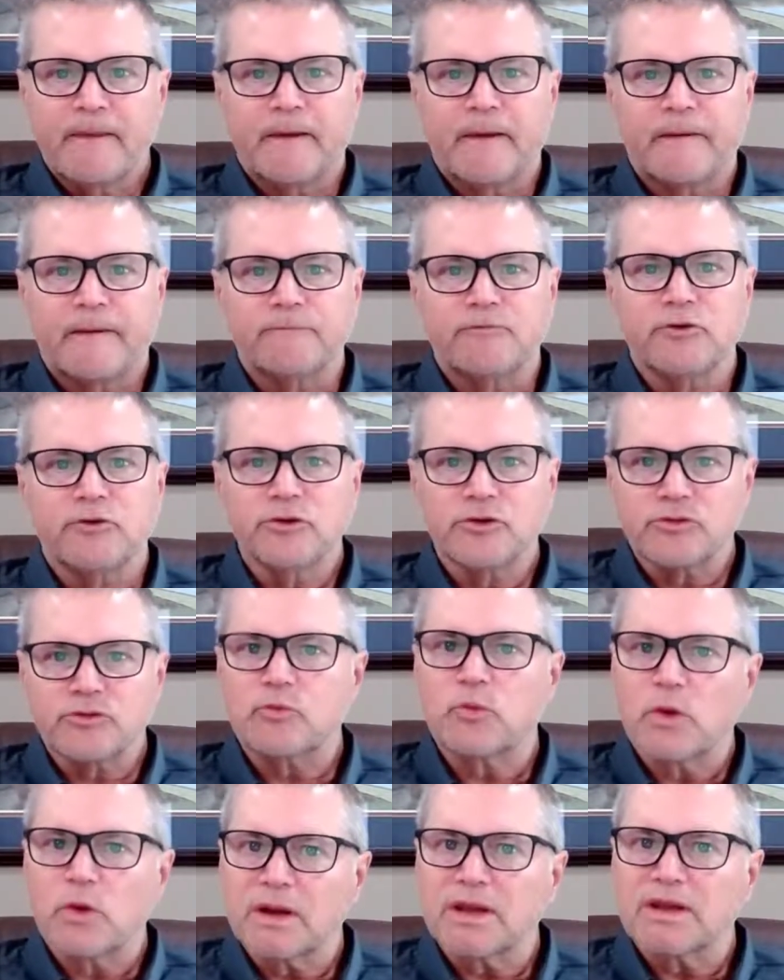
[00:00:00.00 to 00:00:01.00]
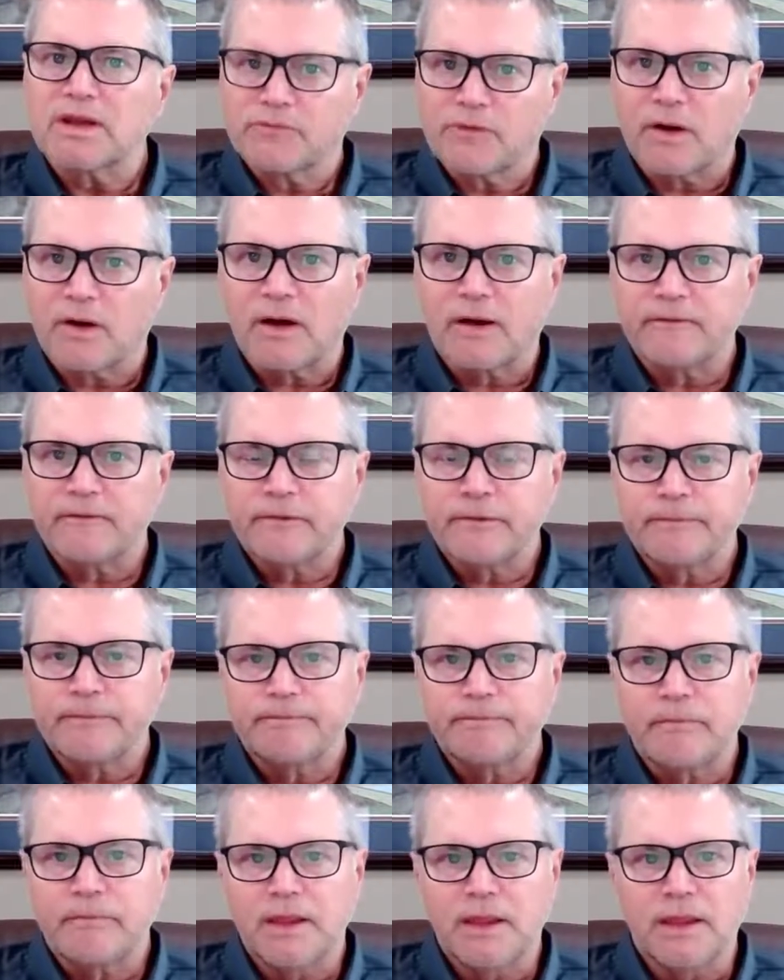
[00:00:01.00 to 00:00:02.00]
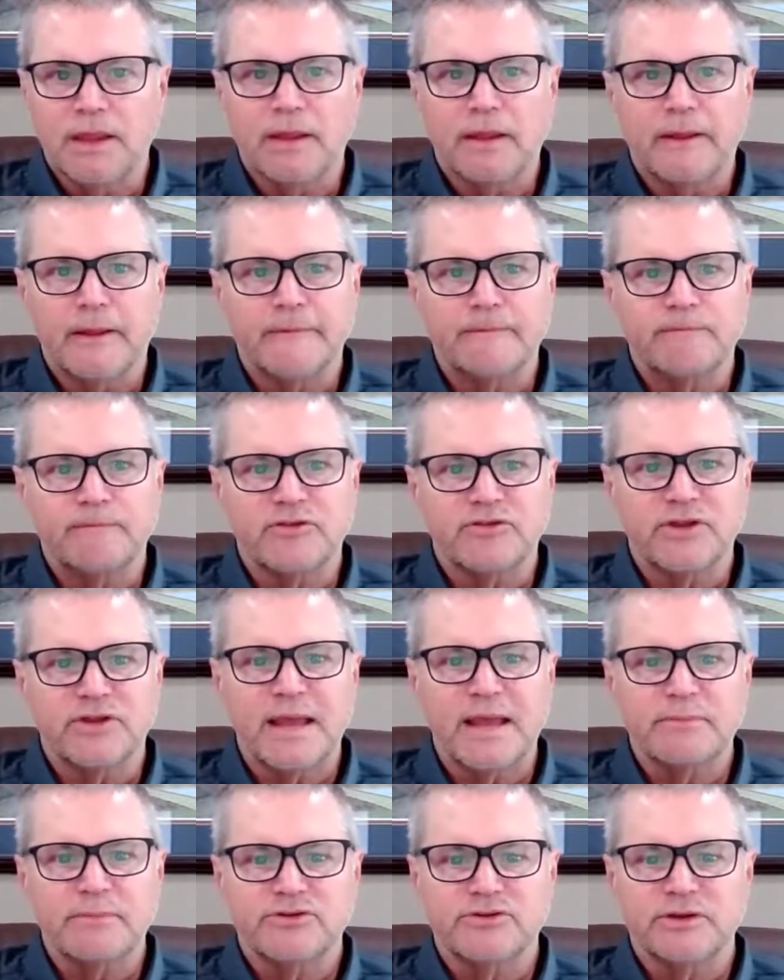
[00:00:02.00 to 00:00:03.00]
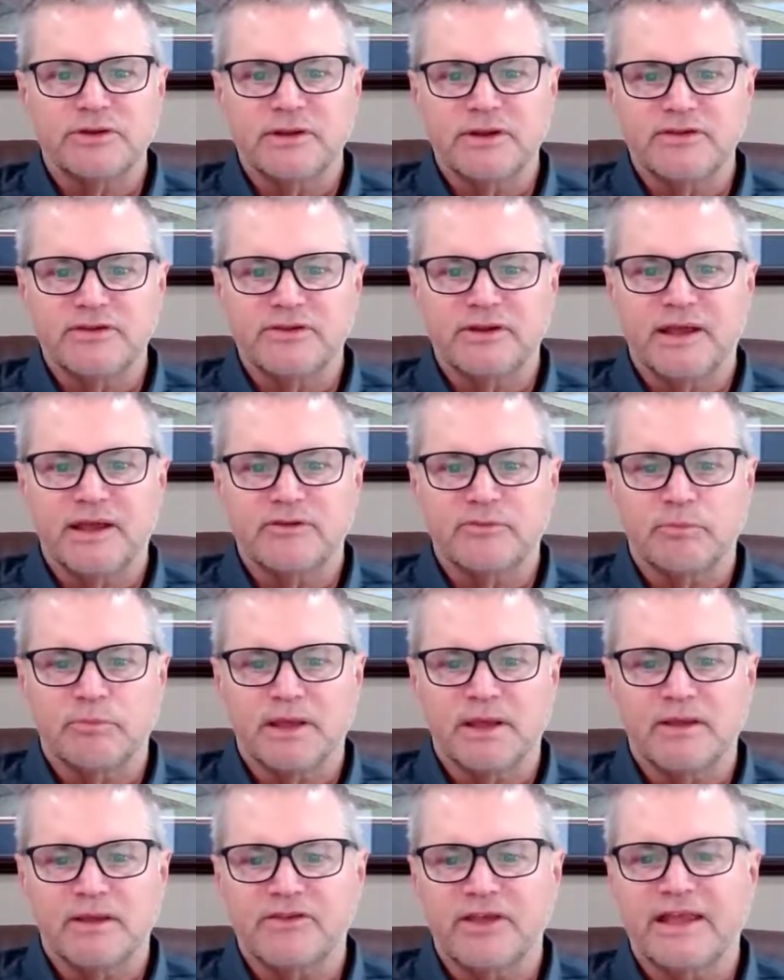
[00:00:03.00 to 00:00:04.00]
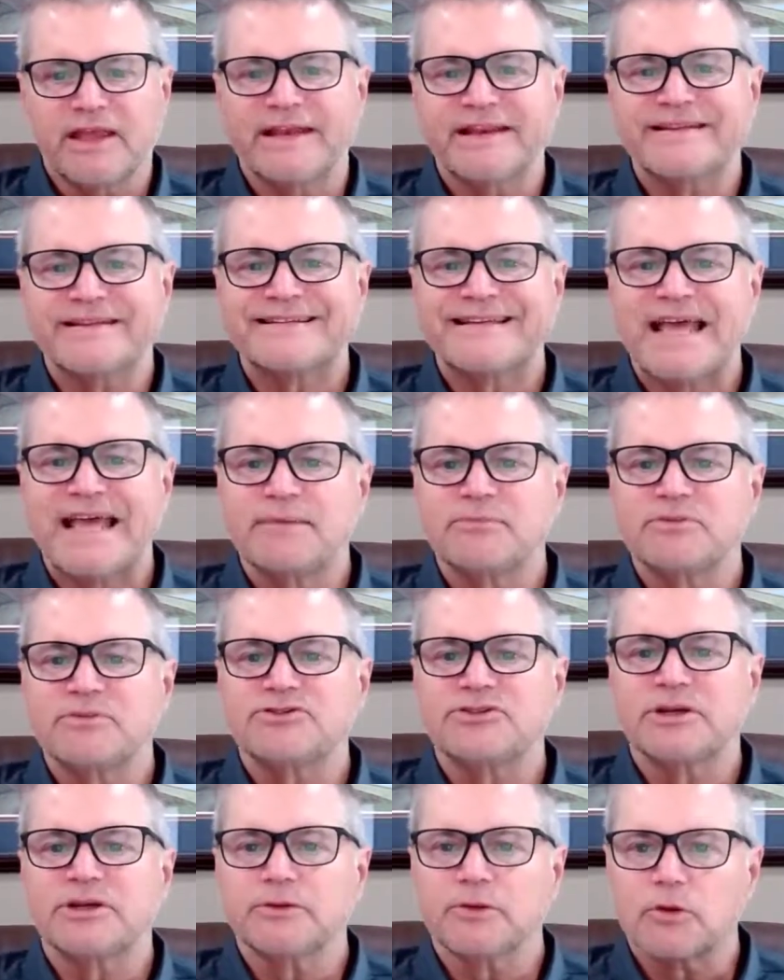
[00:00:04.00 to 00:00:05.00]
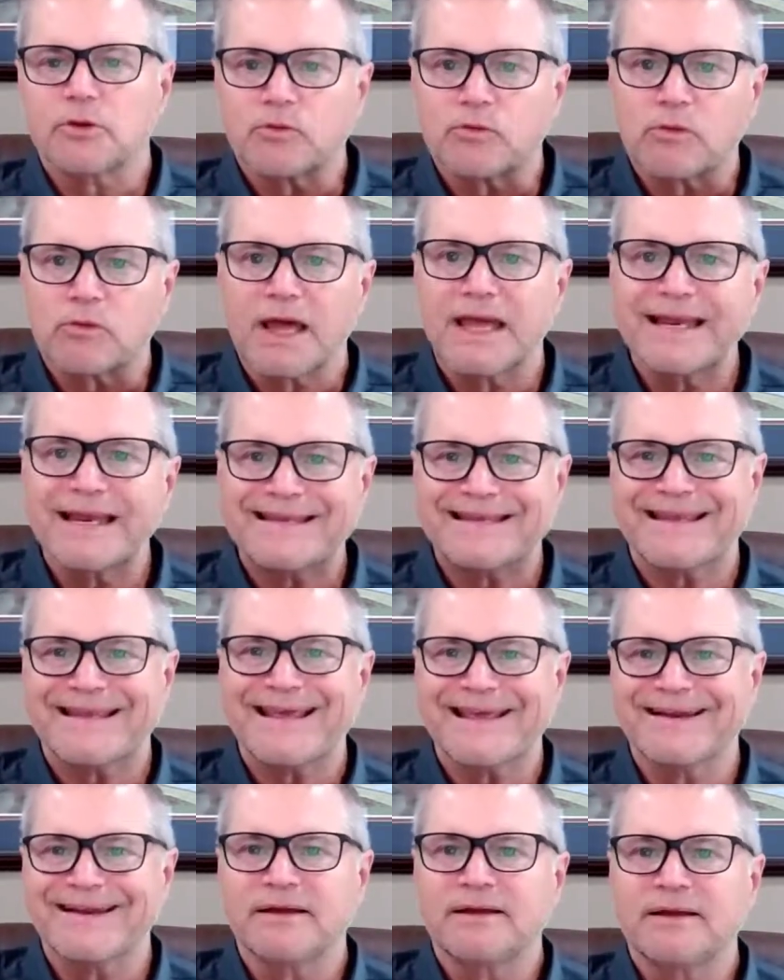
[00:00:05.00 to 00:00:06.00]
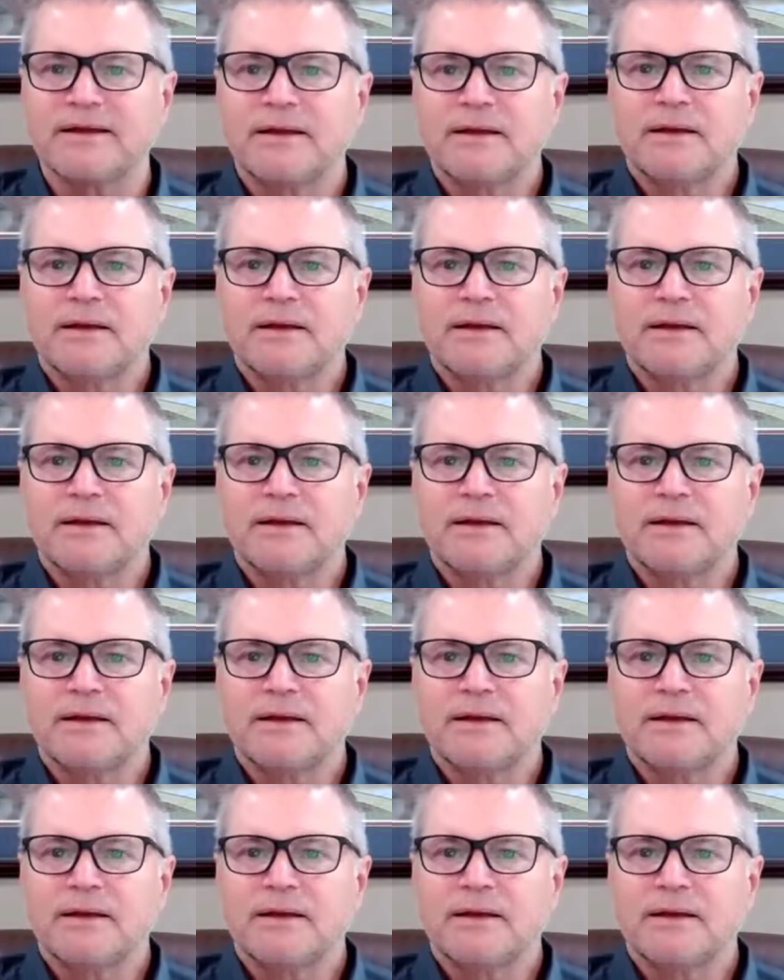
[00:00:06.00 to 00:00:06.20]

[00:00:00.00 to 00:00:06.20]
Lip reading: So there's some work involved in establishing these test beds and establishing the right data.